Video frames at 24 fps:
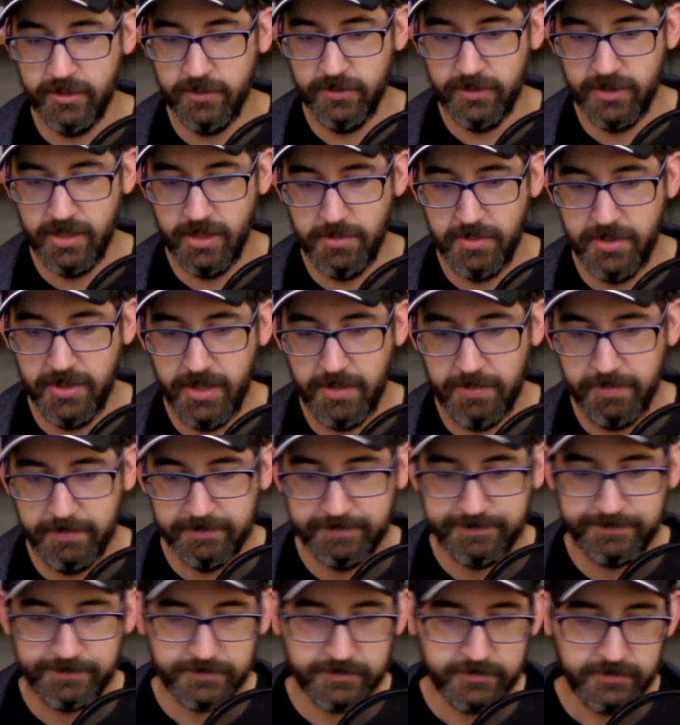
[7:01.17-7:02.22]
coming up,
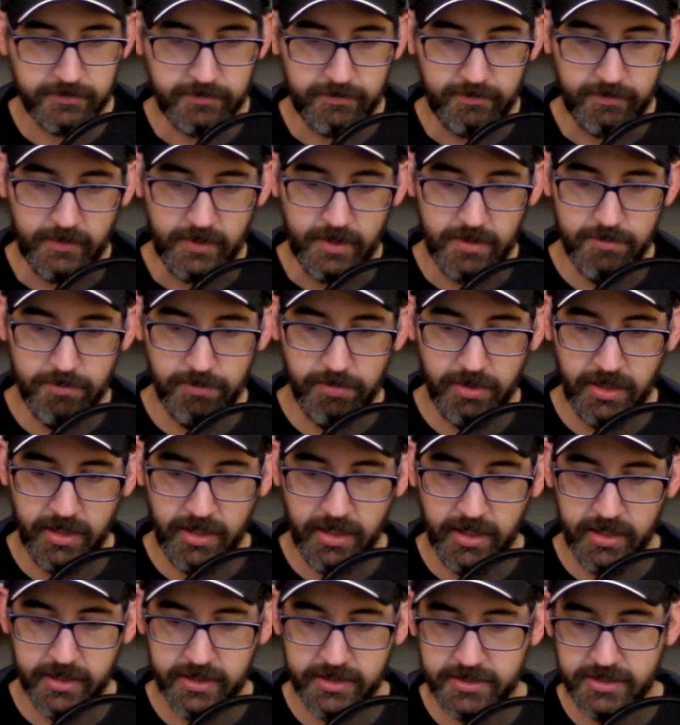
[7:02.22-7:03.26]

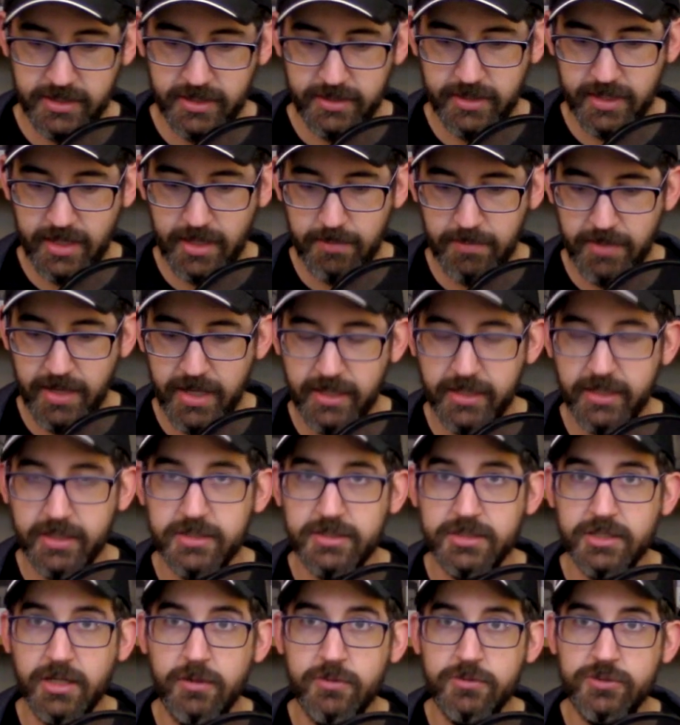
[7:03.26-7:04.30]
but he did not make it.
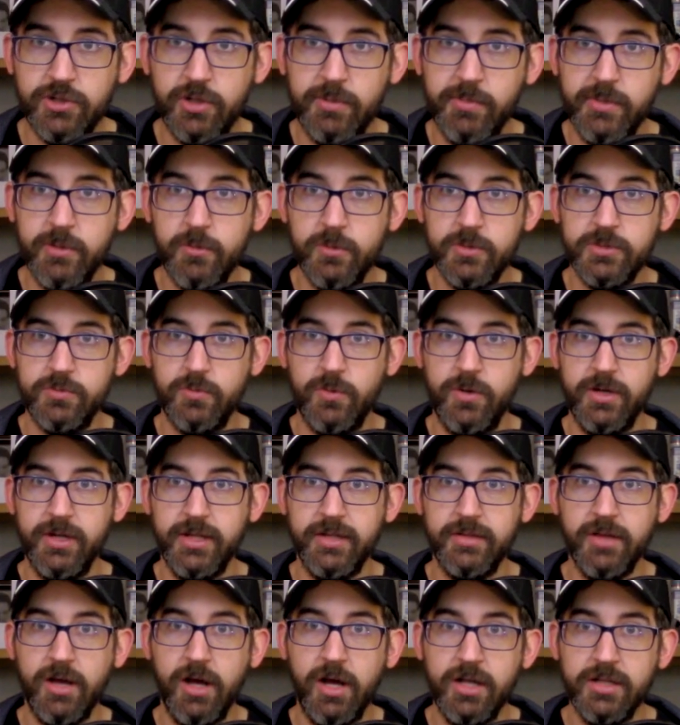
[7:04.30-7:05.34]
So Jeremy was
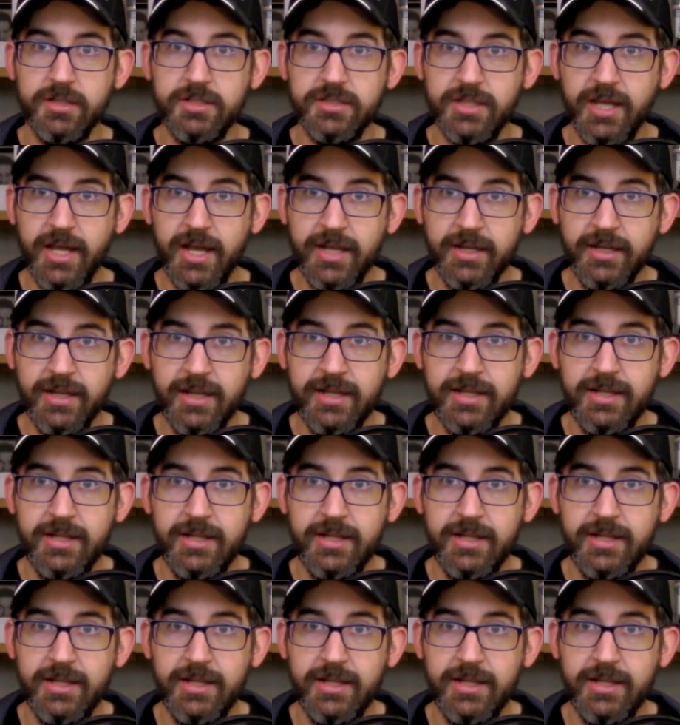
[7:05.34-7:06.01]
running the undead.